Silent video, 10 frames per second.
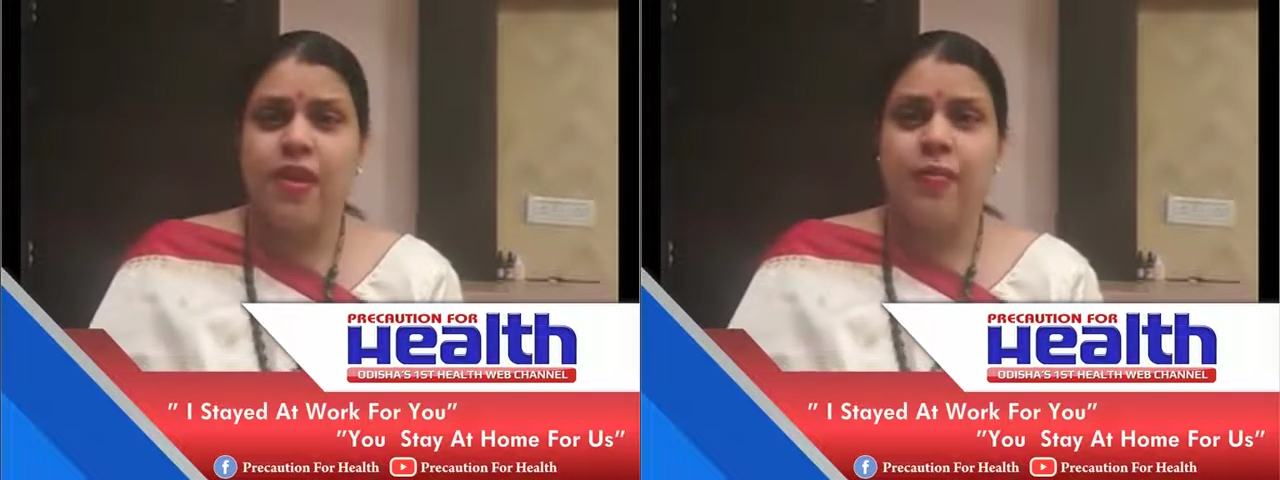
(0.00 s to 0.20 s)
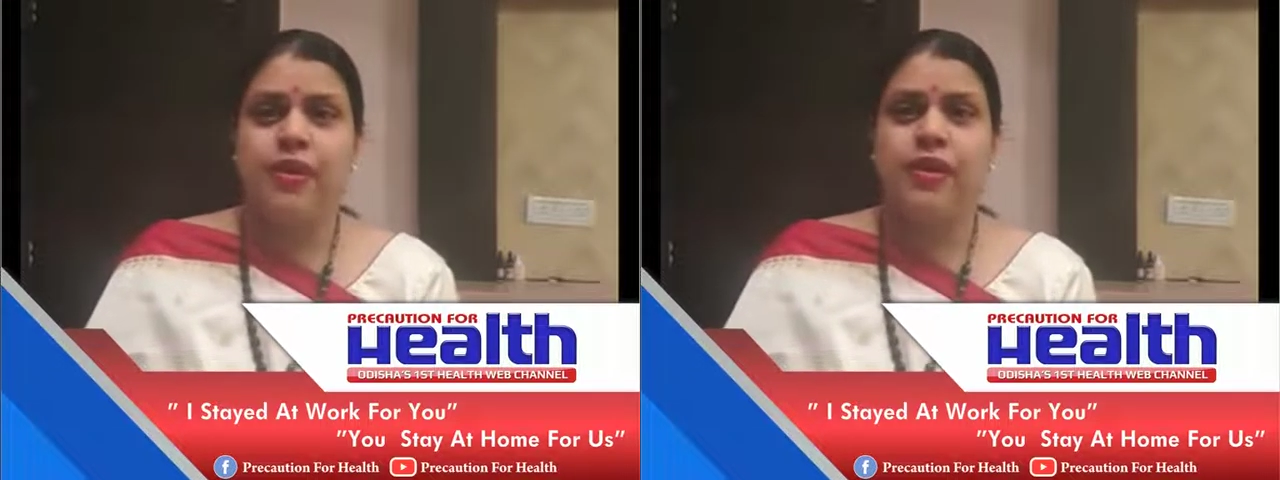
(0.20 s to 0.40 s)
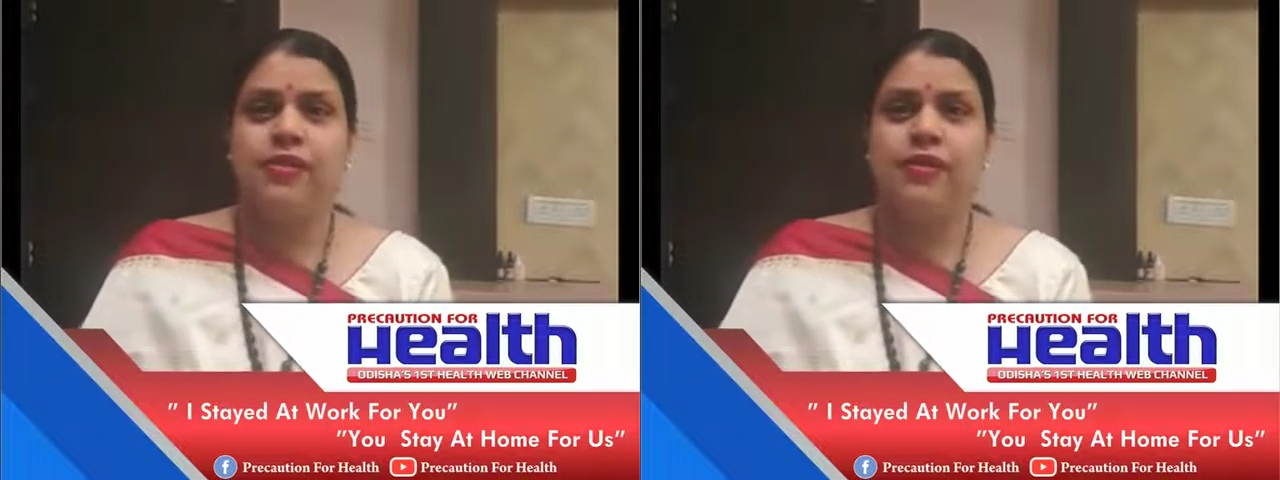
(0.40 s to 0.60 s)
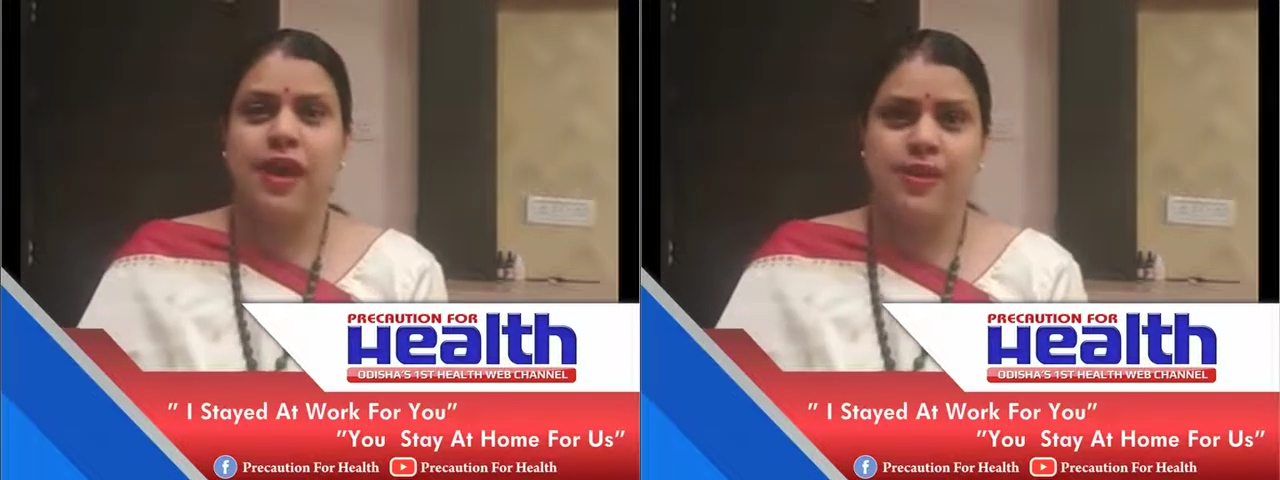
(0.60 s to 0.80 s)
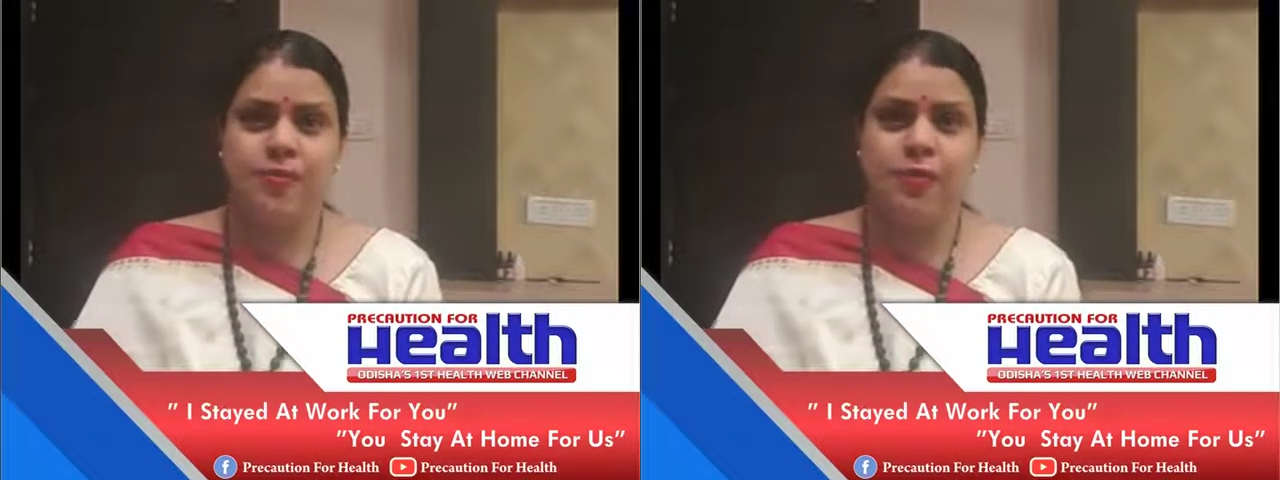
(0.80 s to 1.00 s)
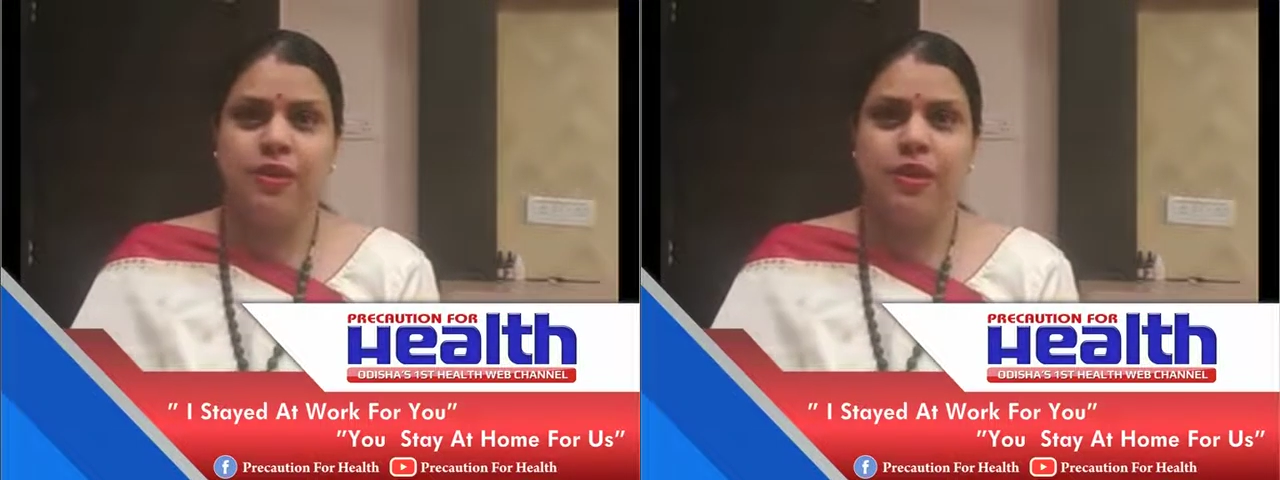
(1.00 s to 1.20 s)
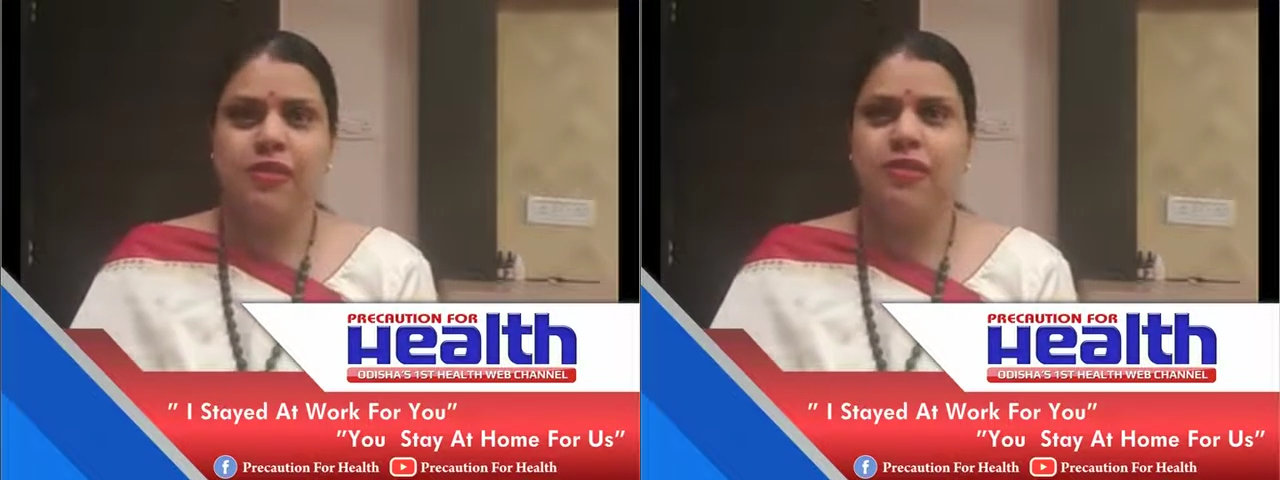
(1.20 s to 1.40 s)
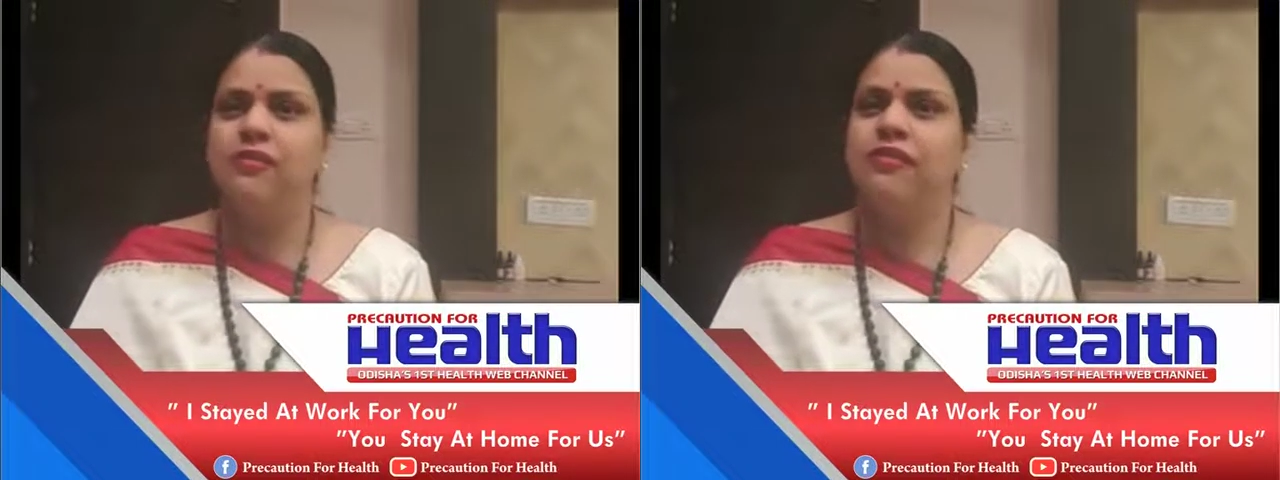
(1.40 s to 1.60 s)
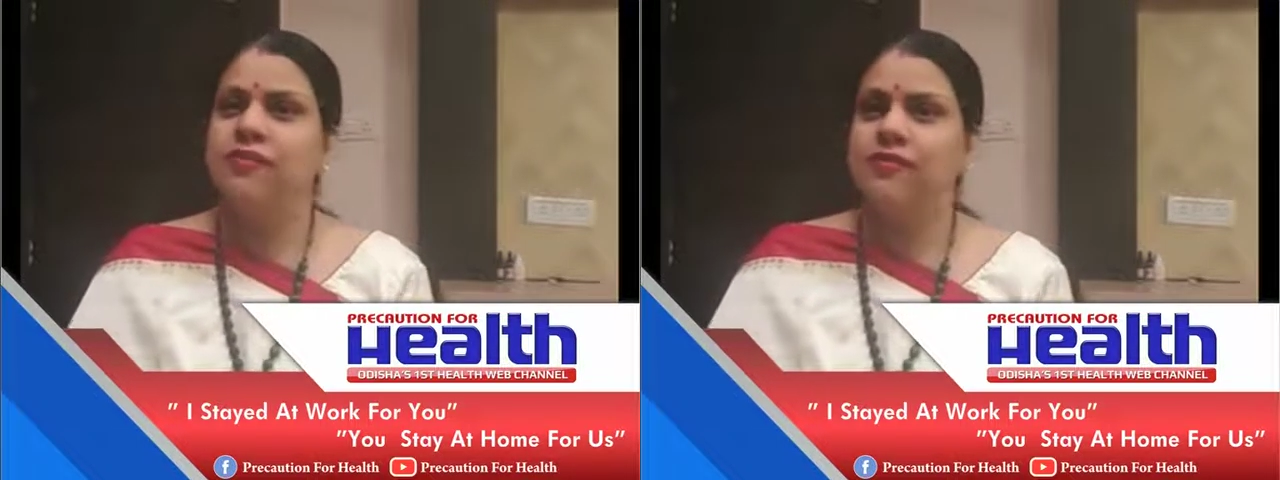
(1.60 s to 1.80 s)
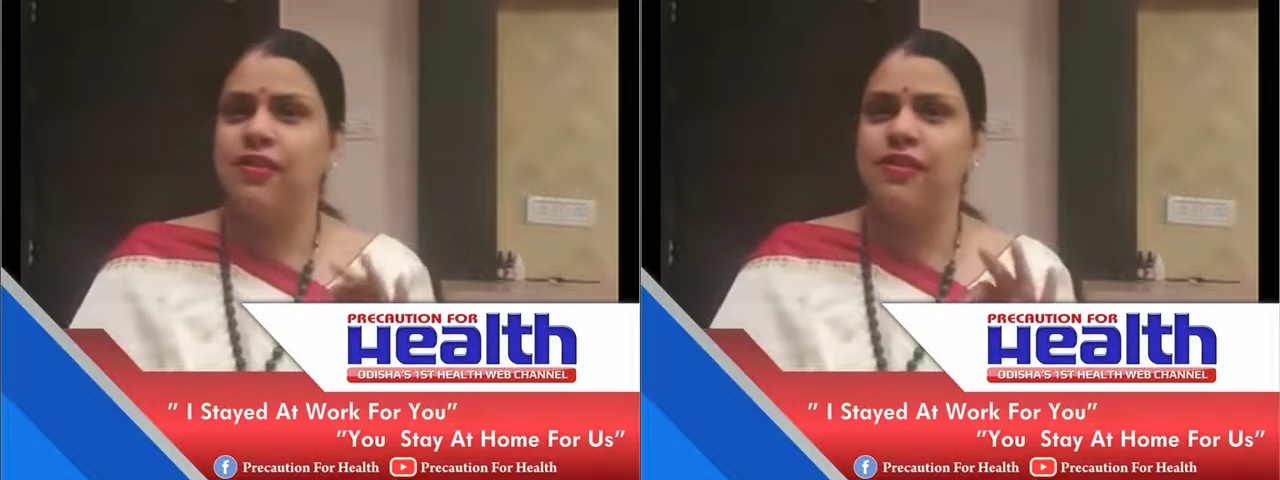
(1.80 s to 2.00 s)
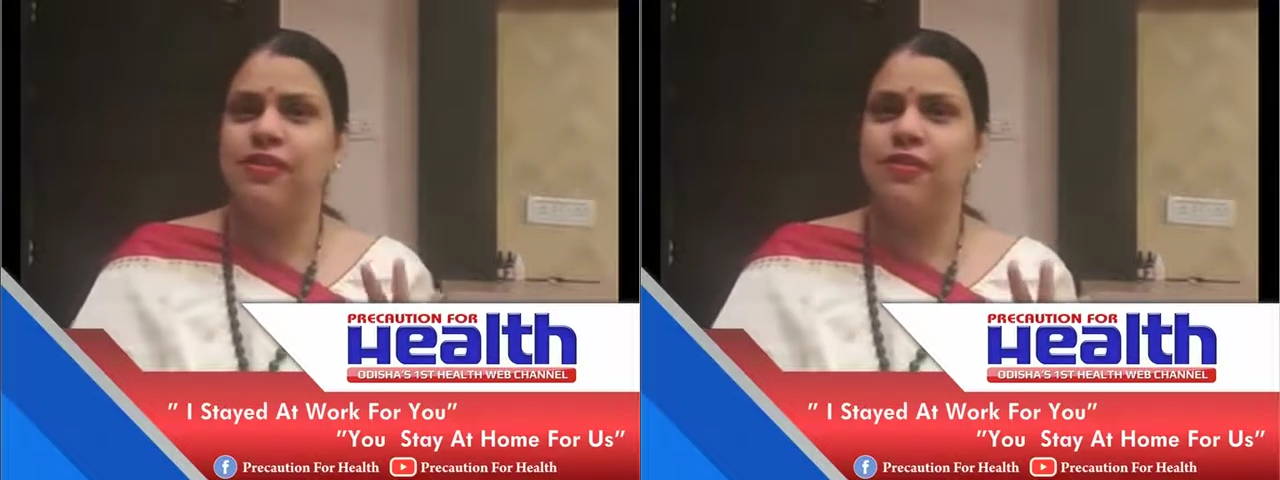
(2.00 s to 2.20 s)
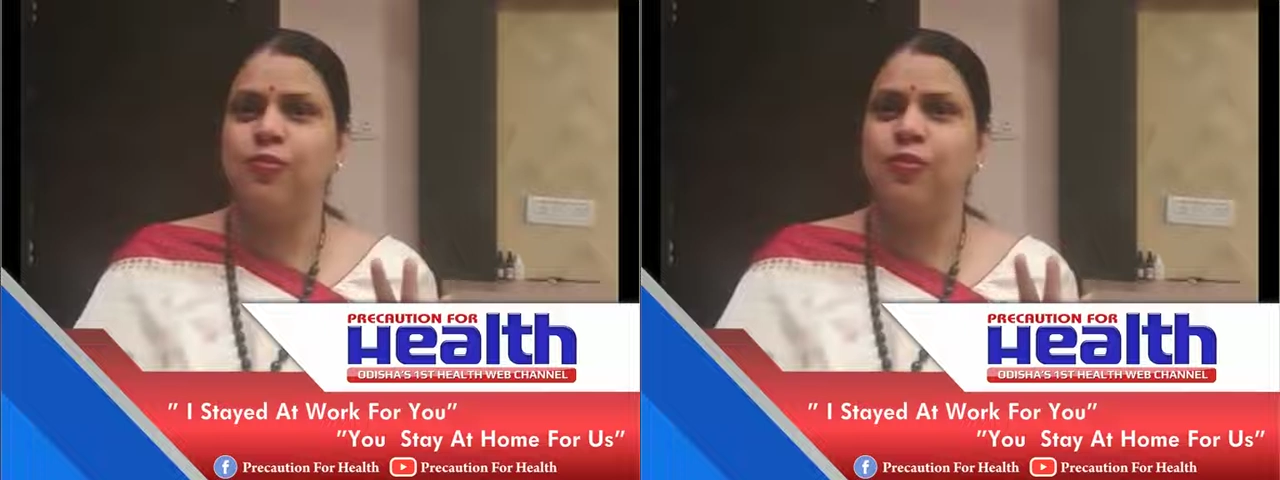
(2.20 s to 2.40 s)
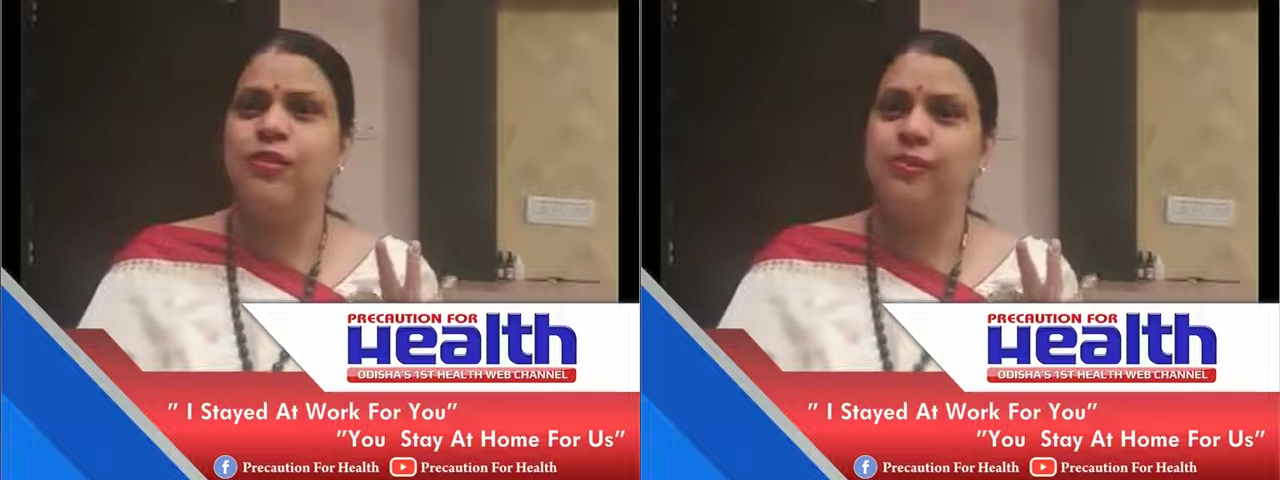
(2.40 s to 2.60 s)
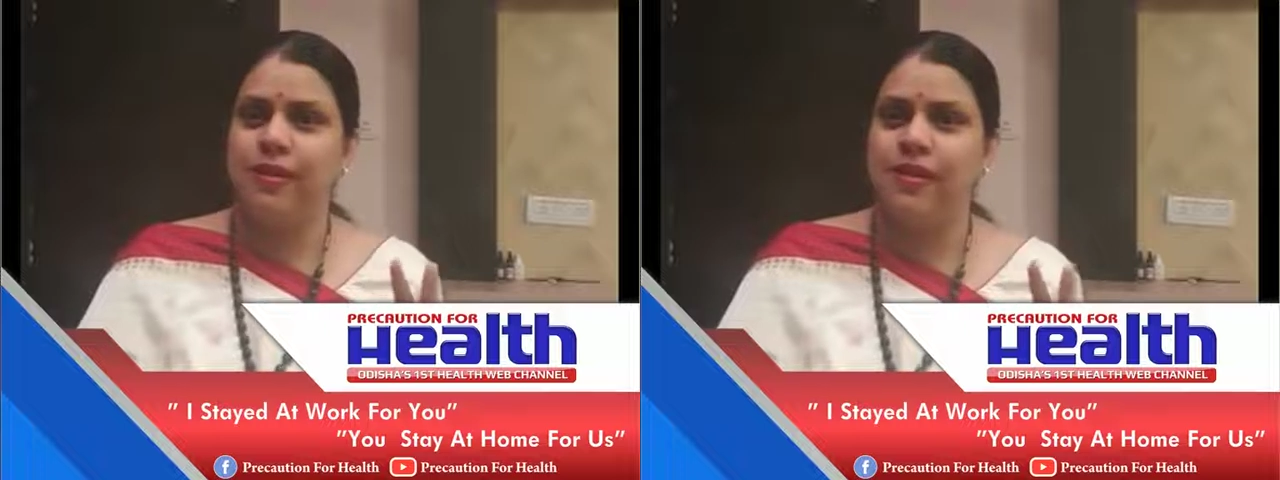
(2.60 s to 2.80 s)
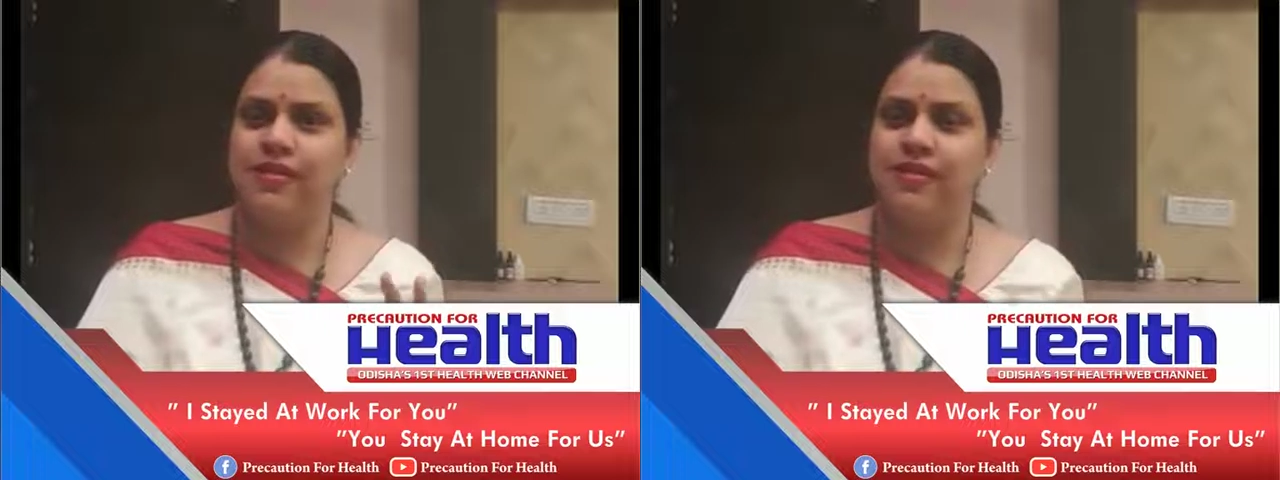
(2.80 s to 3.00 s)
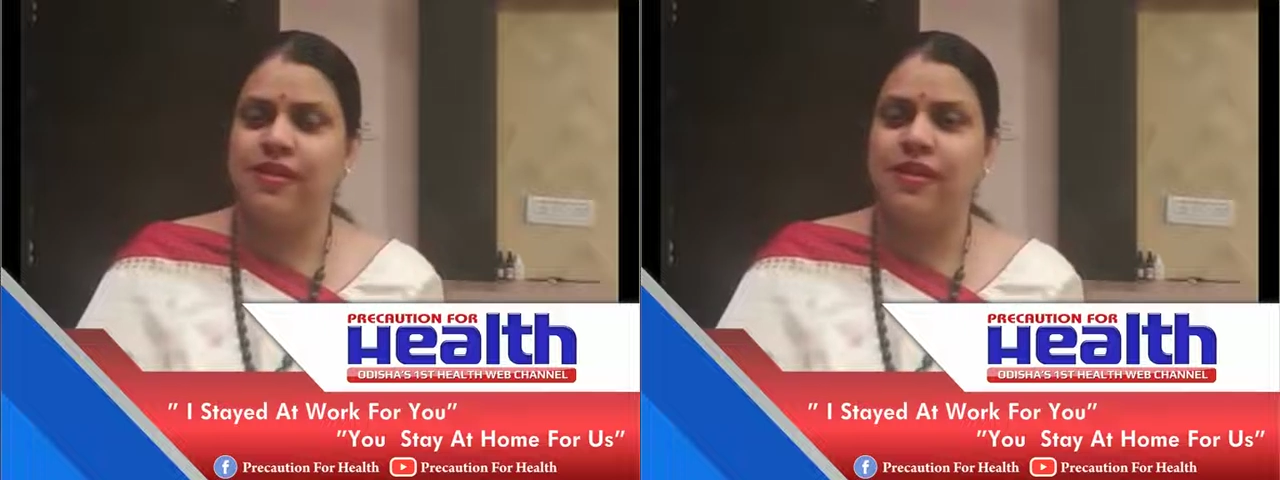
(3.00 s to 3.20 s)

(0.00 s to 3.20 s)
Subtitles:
But as per me, just three things work the best.